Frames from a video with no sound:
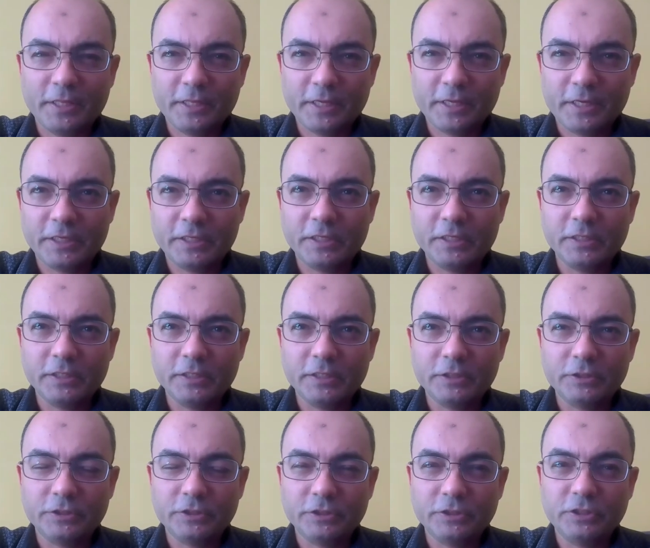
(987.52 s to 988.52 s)
i think there
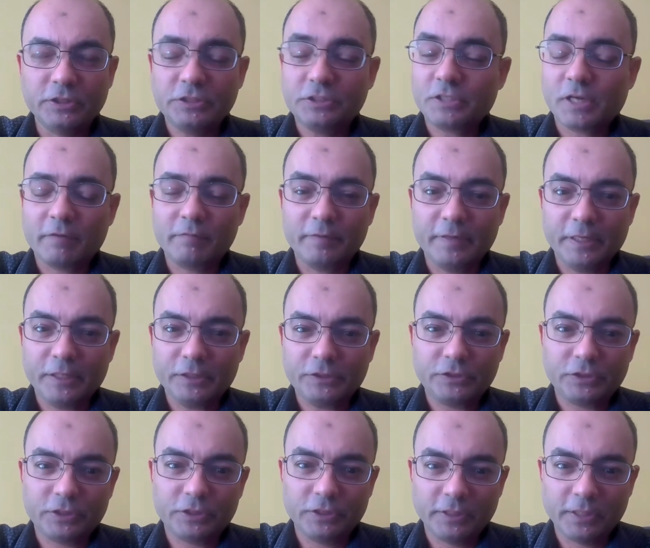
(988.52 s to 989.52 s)
the discovery is
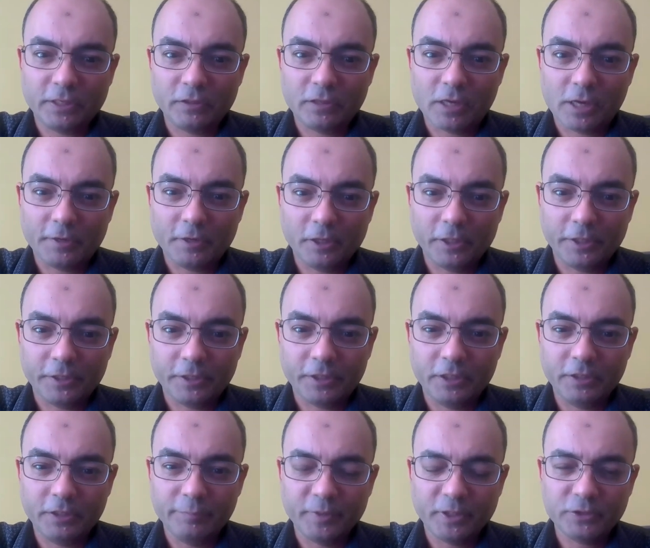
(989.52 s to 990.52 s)
certainly a lot
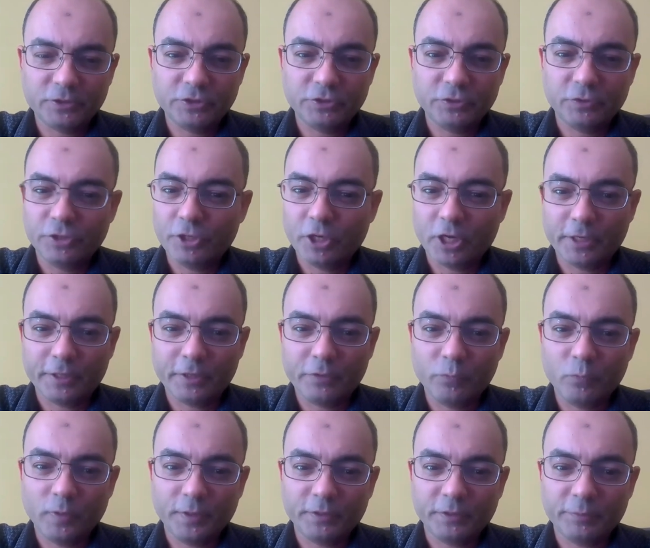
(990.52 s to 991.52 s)
harder because you're not
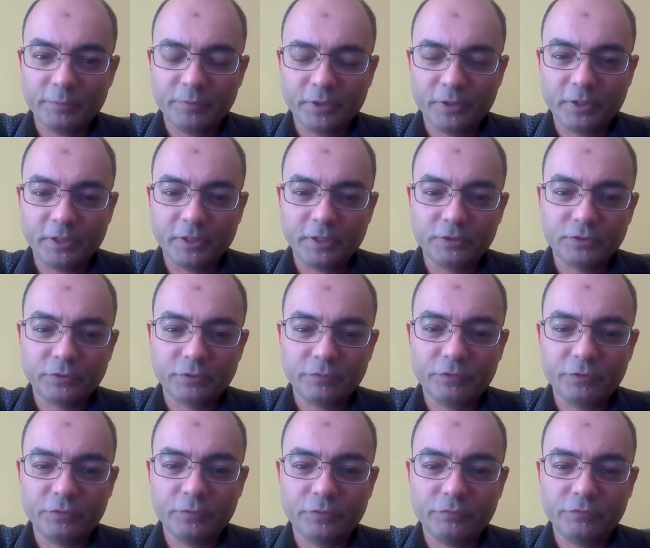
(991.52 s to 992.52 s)
in one community. So
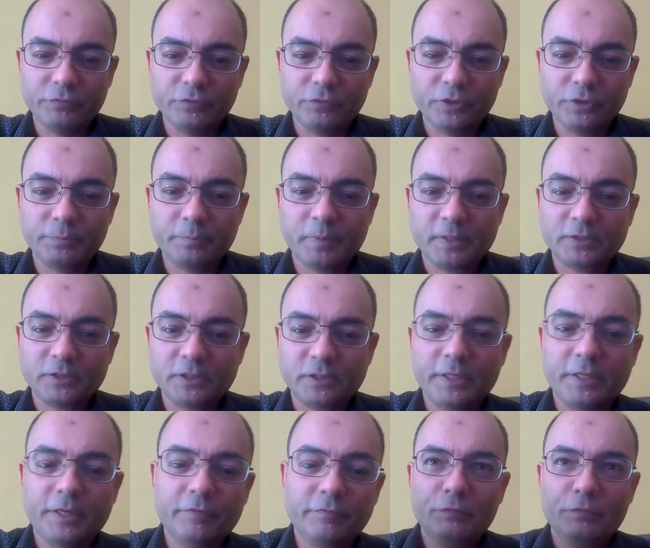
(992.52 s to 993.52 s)
if you,
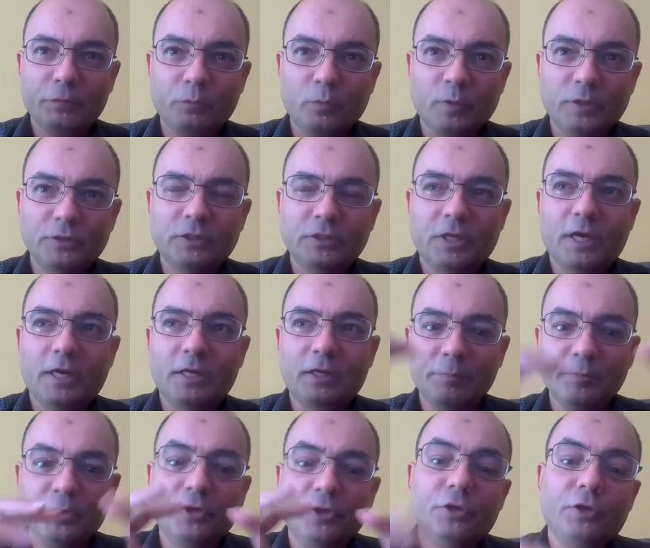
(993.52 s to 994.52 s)
especially if it was a
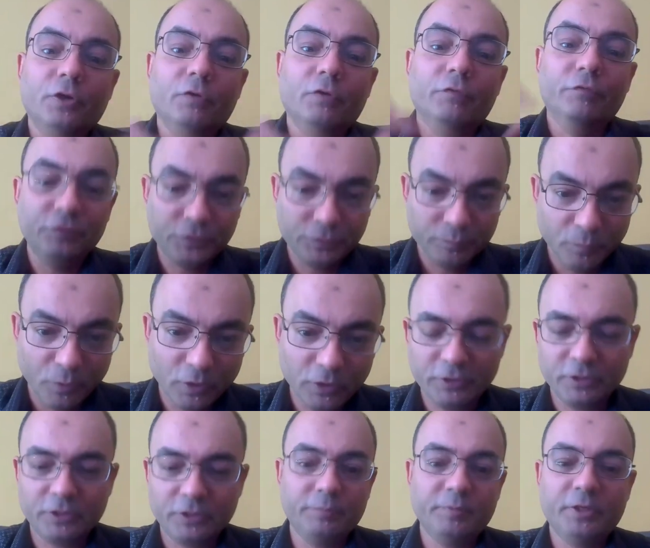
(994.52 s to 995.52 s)
community of
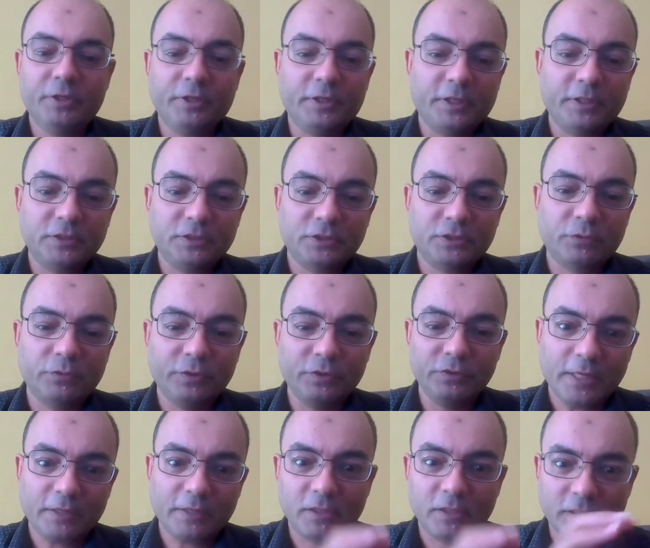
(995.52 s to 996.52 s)
smaller communities, so
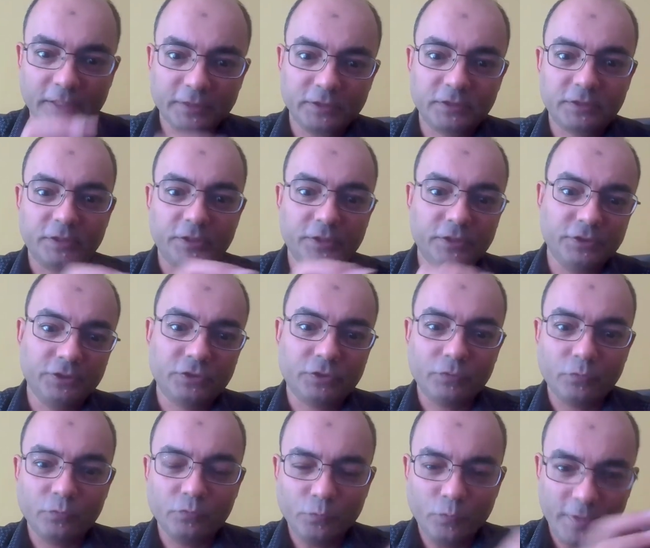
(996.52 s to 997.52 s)
you got clusters
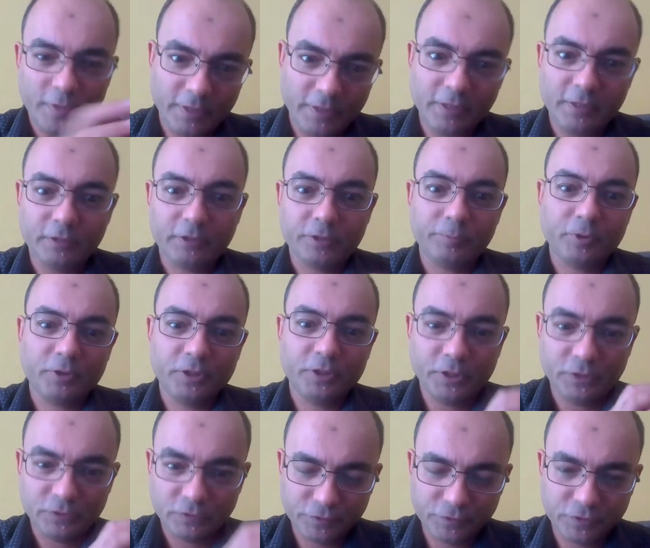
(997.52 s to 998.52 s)
within the
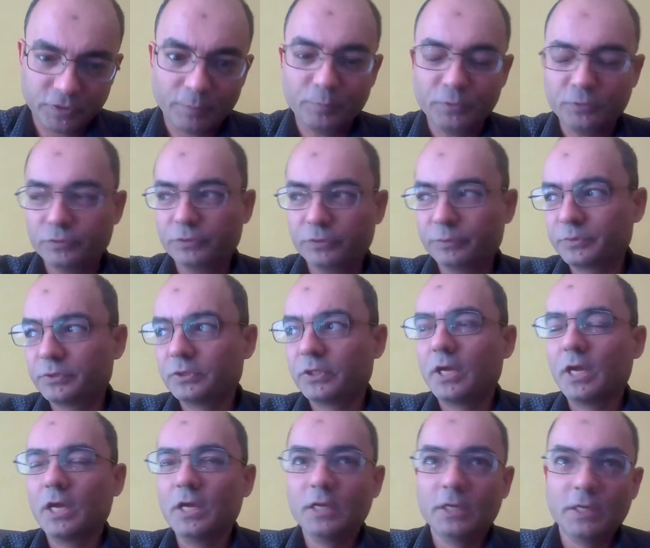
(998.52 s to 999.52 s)
communities of subgroups,
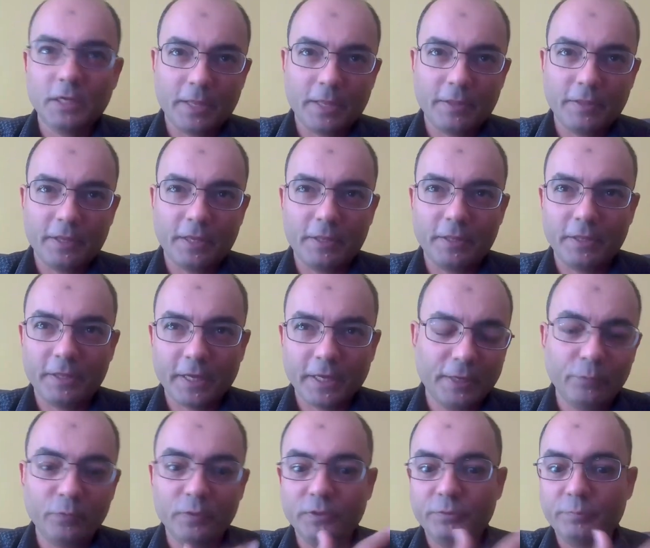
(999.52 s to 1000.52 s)
and then
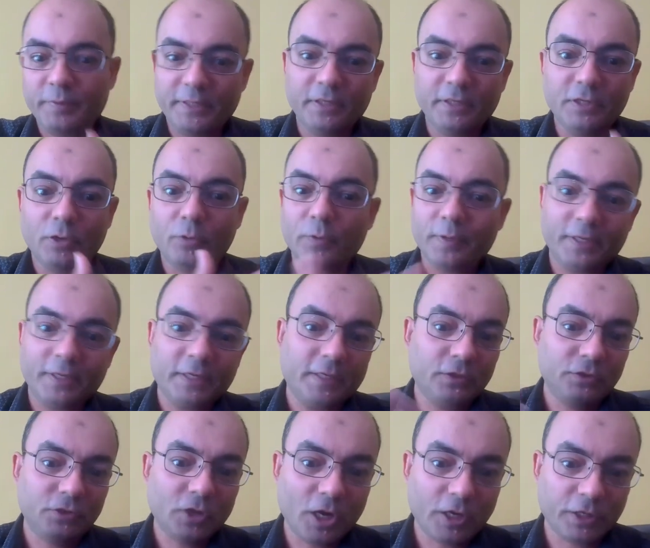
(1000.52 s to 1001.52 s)
they would be knowing
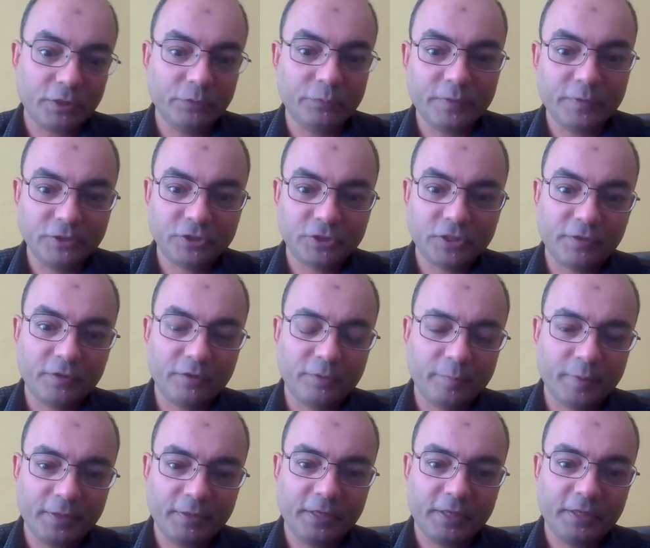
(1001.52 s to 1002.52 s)
and talking with each other.
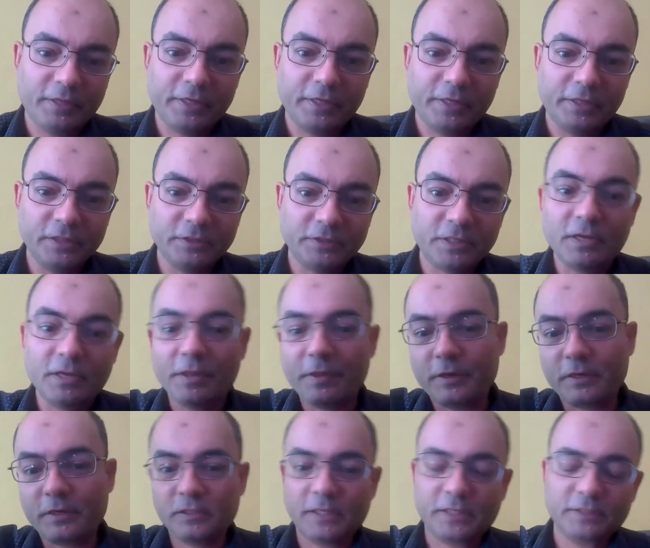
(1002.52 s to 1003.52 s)
But then there is
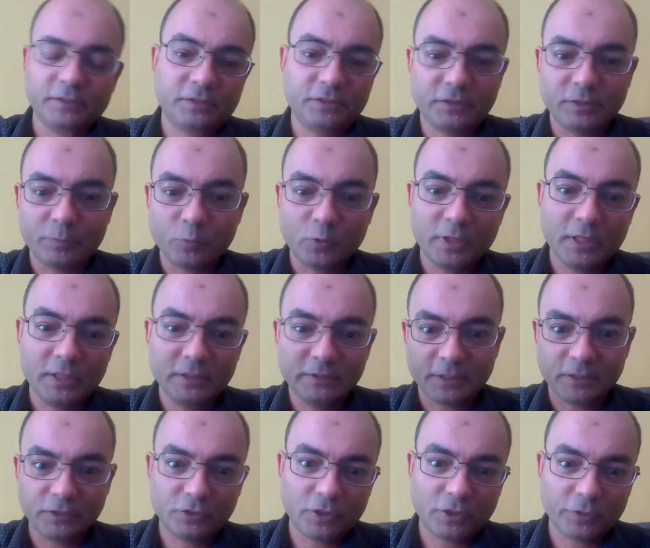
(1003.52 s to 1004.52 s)
another cluster somewhere else
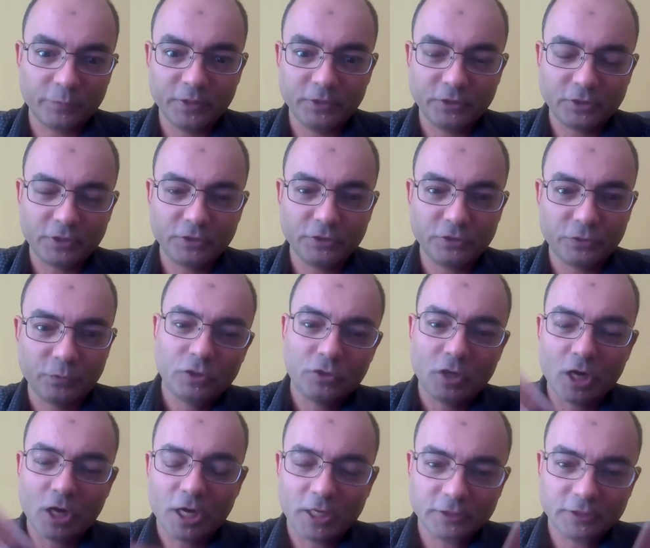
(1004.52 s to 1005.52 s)
that are talking with each other.
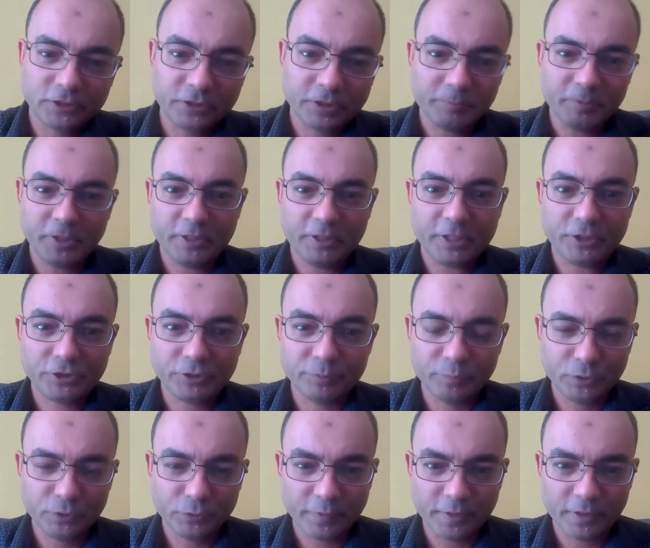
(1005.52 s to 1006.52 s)
Cross
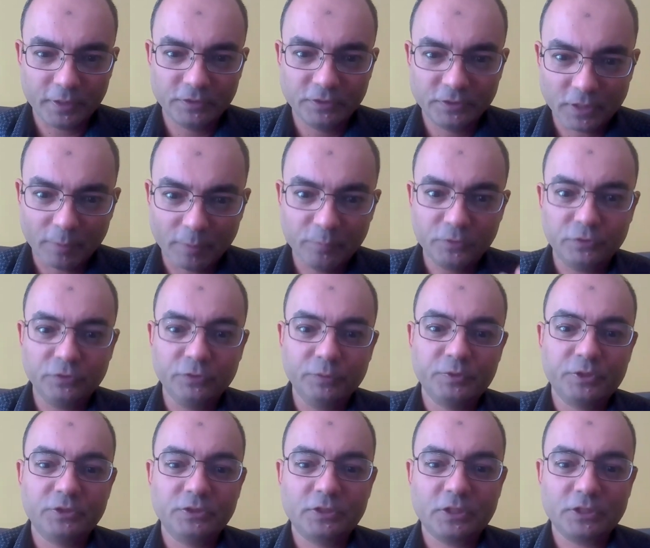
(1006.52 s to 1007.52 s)
communication between the
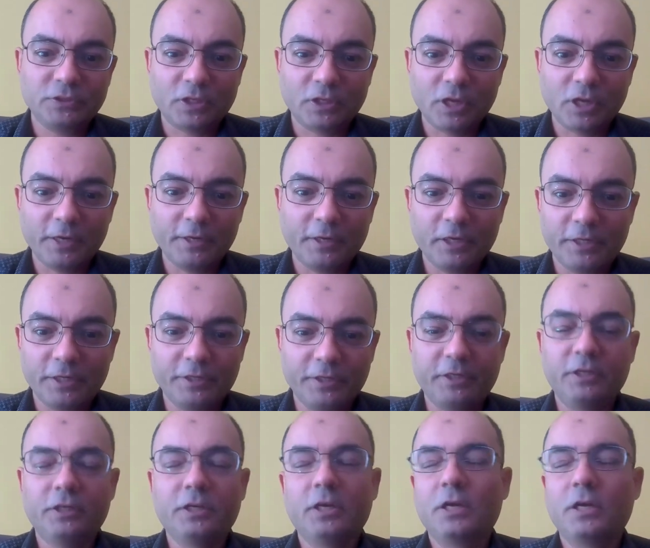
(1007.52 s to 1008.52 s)
subgroups is, is a lot
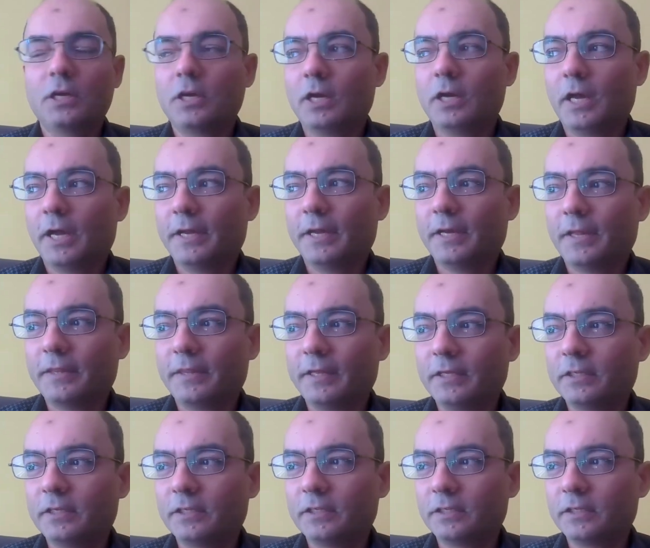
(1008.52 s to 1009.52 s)
harder. And I
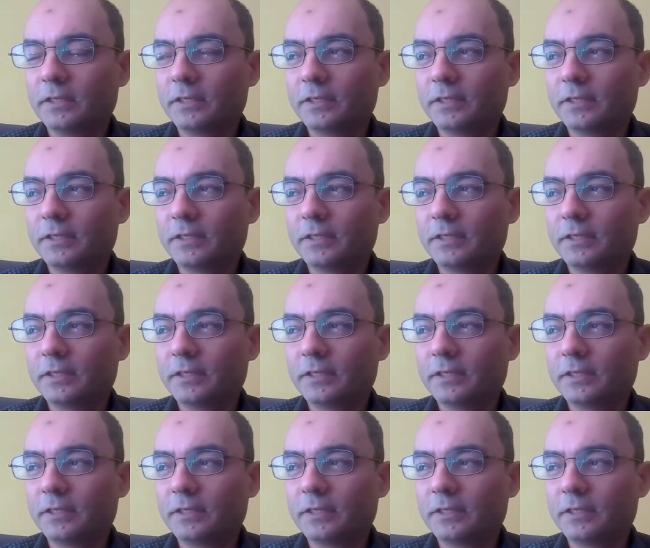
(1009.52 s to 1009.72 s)
think